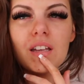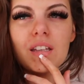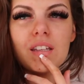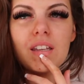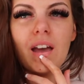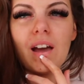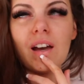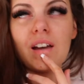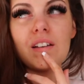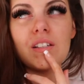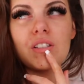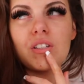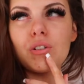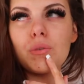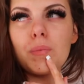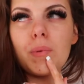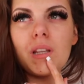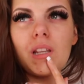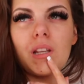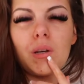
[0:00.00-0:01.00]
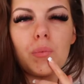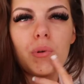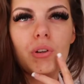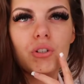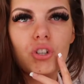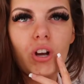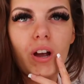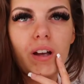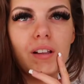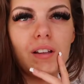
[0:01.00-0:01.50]
yeah it's going to be a little bit of
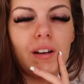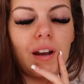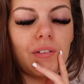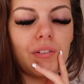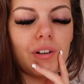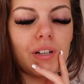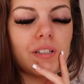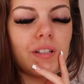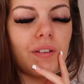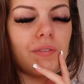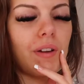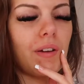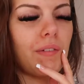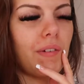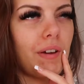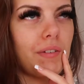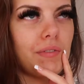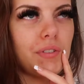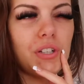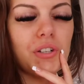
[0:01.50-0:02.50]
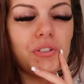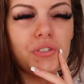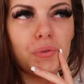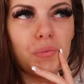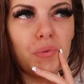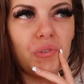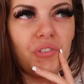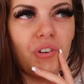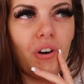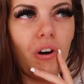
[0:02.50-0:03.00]
trial and error because I've never ever used
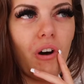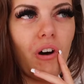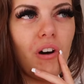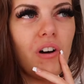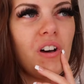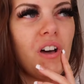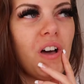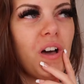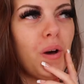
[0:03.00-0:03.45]
them before